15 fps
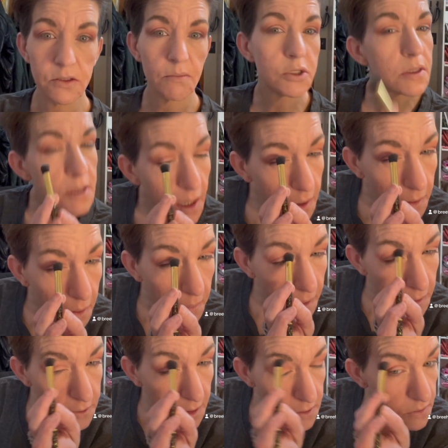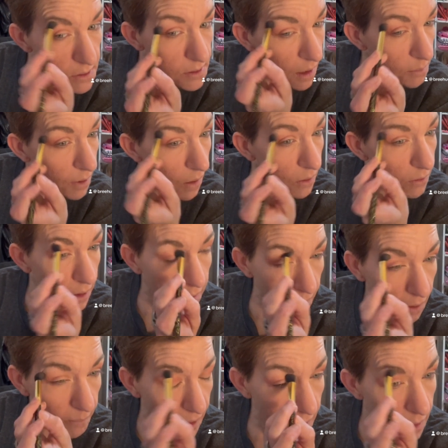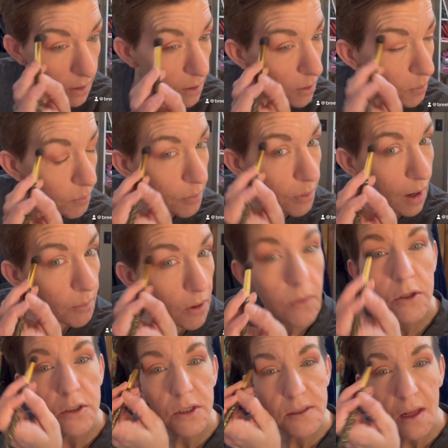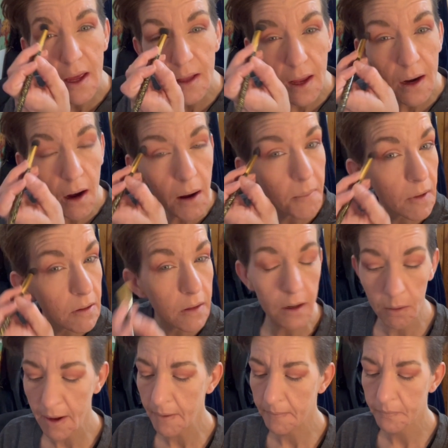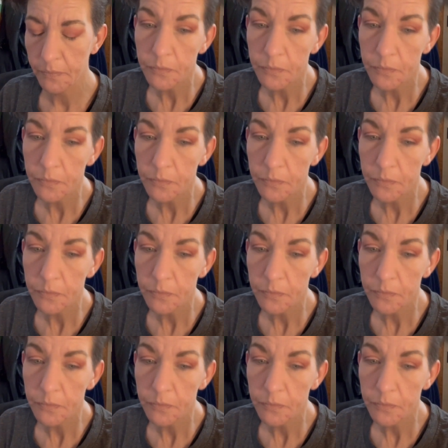so I'm just taking a little bit of translucent setting powder, like, around my brow bone, just to lighten it up a little bit.